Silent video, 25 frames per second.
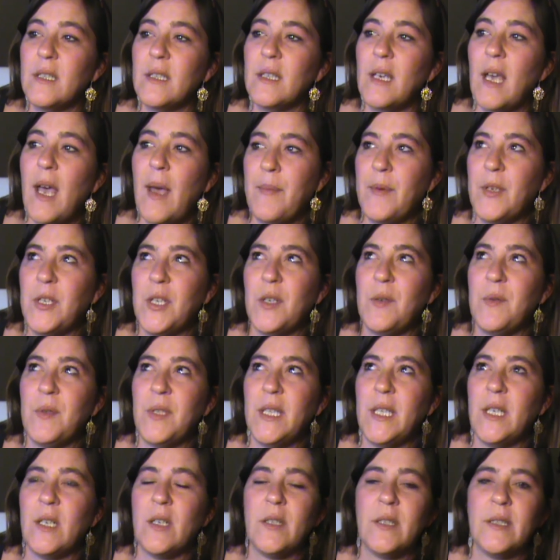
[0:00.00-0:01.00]
I'm going to go
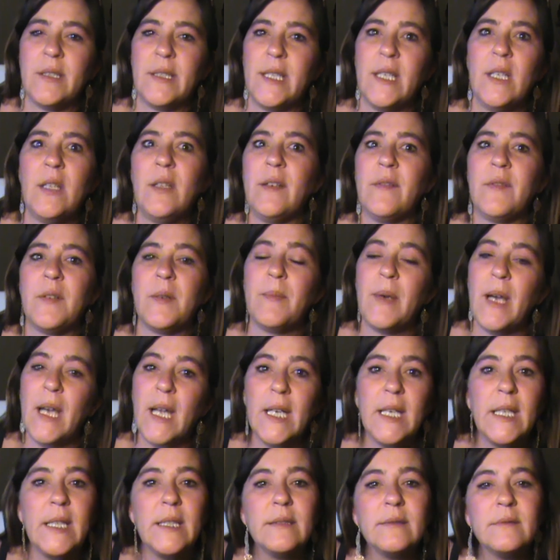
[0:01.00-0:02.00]
in there and kill
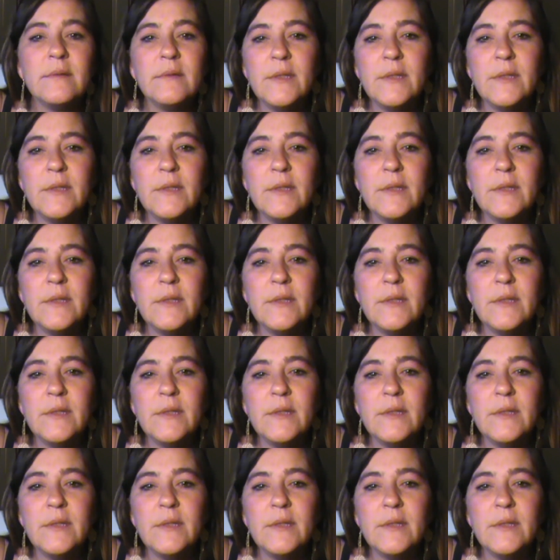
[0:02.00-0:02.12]
everybody.